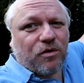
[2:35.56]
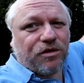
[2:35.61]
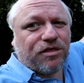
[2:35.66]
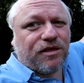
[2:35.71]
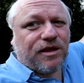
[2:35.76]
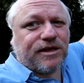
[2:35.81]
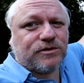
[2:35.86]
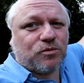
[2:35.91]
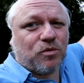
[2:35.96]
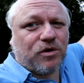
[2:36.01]

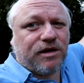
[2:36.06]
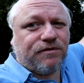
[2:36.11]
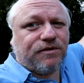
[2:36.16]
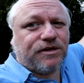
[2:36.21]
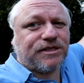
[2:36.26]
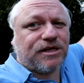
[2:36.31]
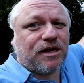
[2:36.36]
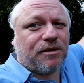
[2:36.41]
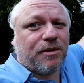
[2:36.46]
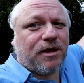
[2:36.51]
with these
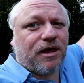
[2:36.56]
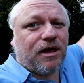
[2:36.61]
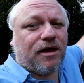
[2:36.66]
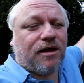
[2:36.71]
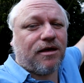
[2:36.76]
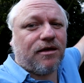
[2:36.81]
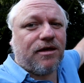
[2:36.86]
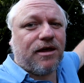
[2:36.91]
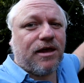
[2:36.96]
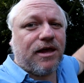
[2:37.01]
weavers up
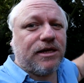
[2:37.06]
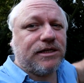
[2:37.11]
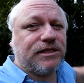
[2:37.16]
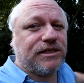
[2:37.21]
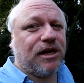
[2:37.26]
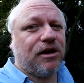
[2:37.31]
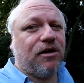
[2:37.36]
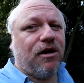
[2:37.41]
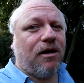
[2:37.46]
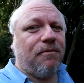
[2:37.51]
here.
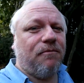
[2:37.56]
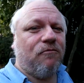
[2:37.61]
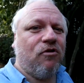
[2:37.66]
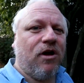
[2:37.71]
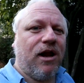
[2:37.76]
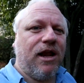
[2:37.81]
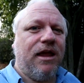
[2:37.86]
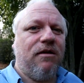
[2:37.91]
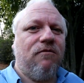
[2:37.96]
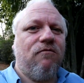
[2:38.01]
So I'm
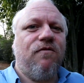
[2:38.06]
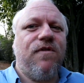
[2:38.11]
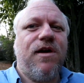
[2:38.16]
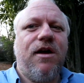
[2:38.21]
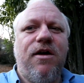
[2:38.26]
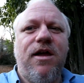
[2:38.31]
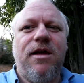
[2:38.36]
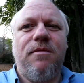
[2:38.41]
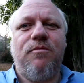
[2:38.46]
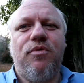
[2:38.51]
really
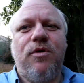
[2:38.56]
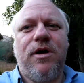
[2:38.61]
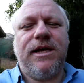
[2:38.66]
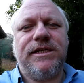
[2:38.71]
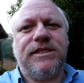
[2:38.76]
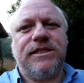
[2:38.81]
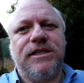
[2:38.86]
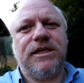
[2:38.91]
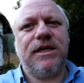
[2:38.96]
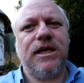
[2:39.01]
very
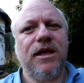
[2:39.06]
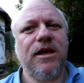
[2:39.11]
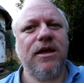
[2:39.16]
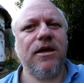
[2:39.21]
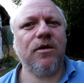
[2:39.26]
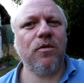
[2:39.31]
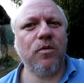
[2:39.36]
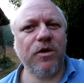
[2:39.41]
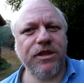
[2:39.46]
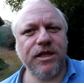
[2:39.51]
impressed
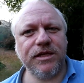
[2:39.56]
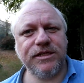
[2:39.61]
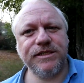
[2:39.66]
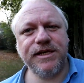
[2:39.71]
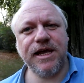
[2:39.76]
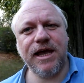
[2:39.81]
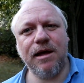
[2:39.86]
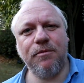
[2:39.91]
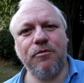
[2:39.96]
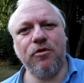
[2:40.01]
with
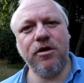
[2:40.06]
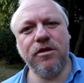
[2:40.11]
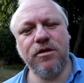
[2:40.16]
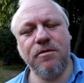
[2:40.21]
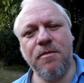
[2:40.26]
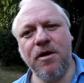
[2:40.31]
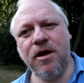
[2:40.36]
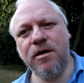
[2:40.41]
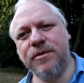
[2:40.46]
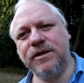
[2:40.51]
this camera at
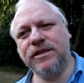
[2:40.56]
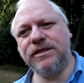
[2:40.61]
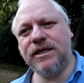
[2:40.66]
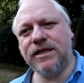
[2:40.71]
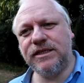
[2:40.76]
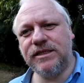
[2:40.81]
the moment.